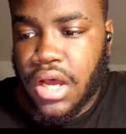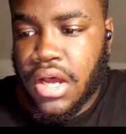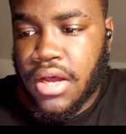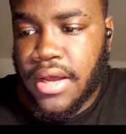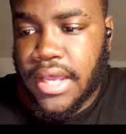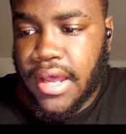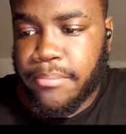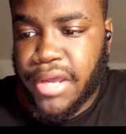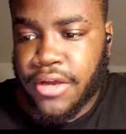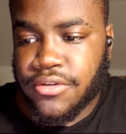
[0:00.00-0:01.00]
I
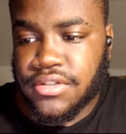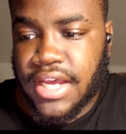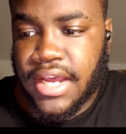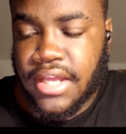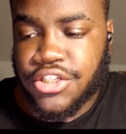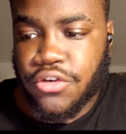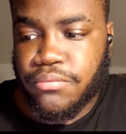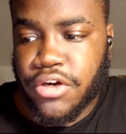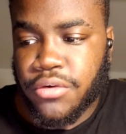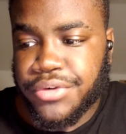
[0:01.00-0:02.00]
got Bengals. I got Joe
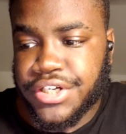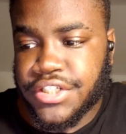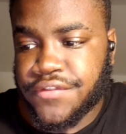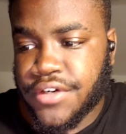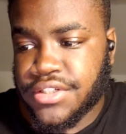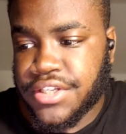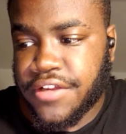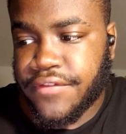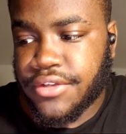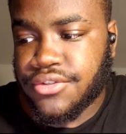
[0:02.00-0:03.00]
Burrow winning his first
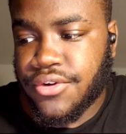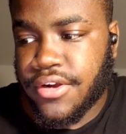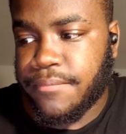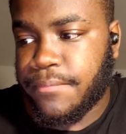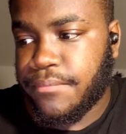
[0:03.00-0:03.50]
NFL start.